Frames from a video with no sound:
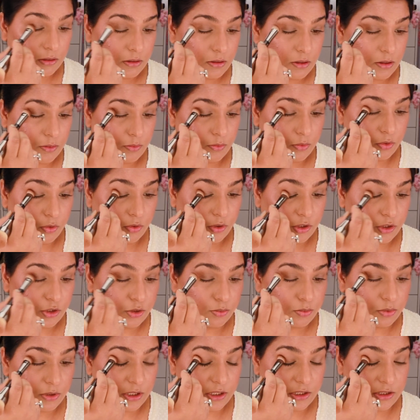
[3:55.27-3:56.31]
I'm going to
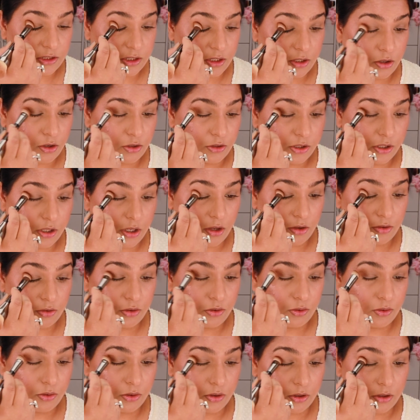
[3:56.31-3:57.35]
place it on the outer
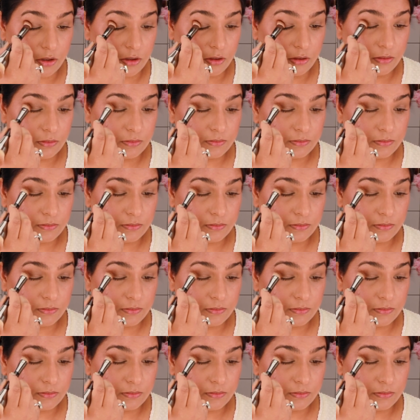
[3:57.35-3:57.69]
corner,